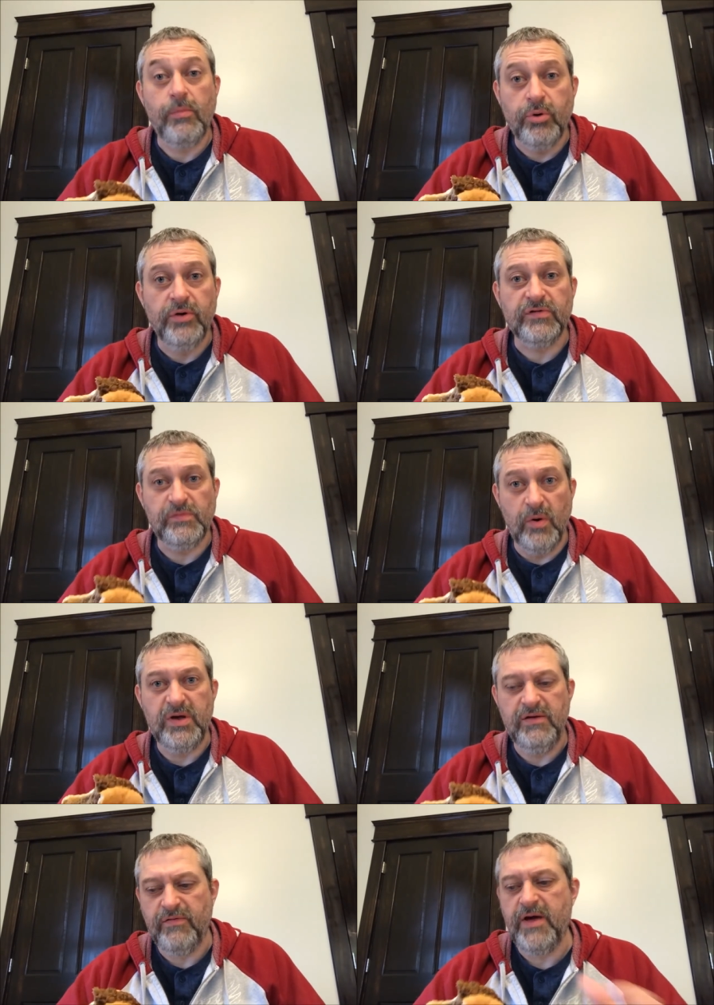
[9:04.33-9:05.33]
broiled
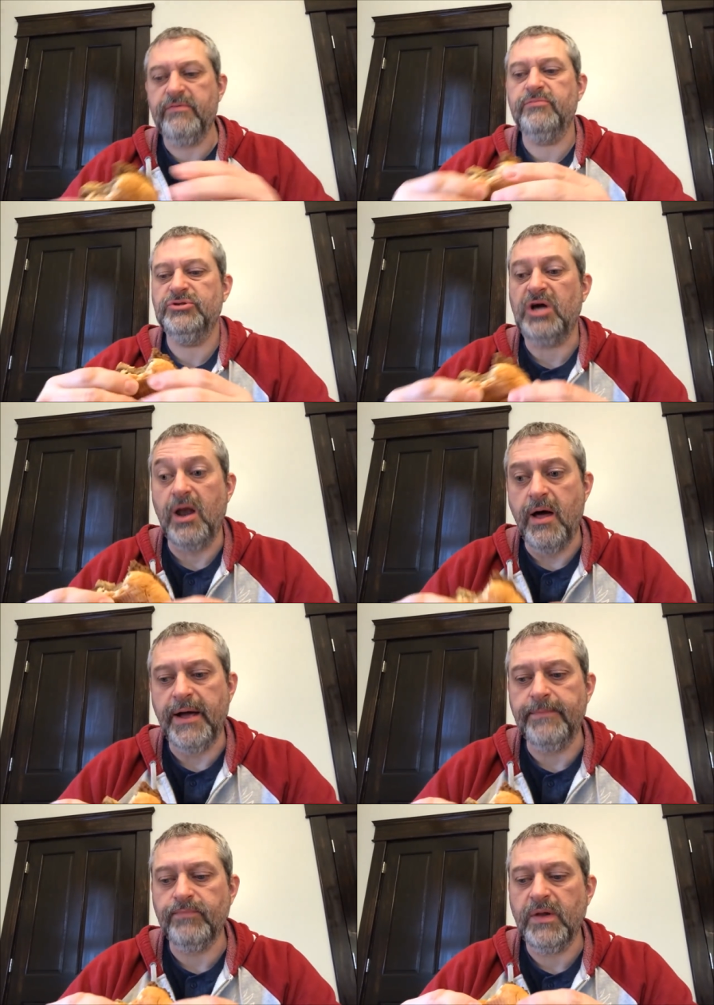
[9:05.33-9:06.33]
smoky flavor, which I
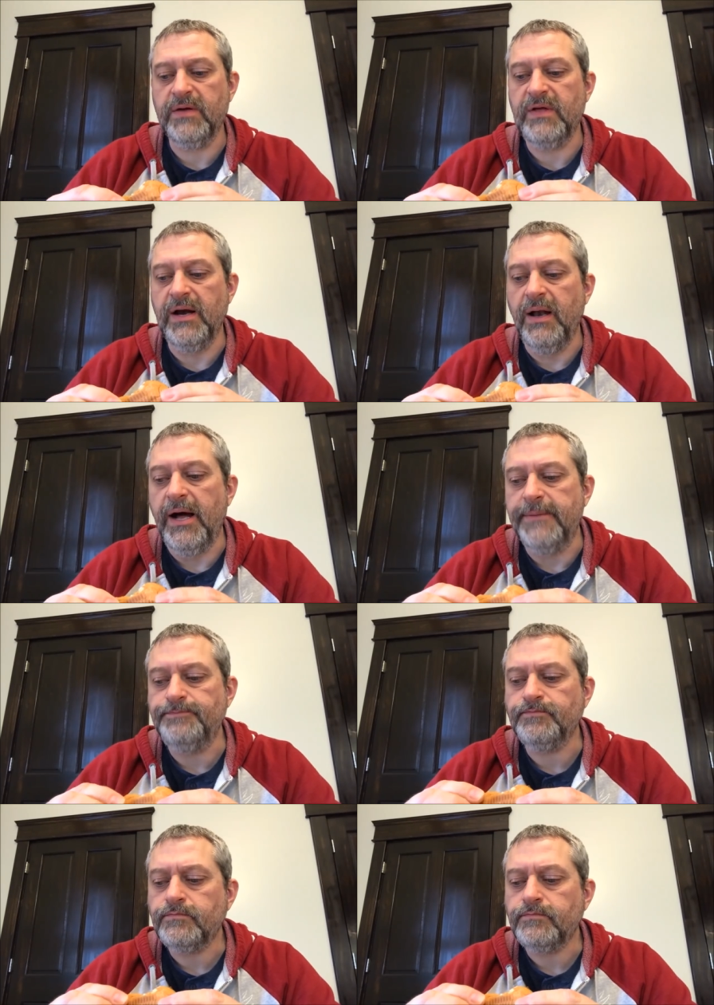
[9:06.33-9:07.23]
like. I like that a lot.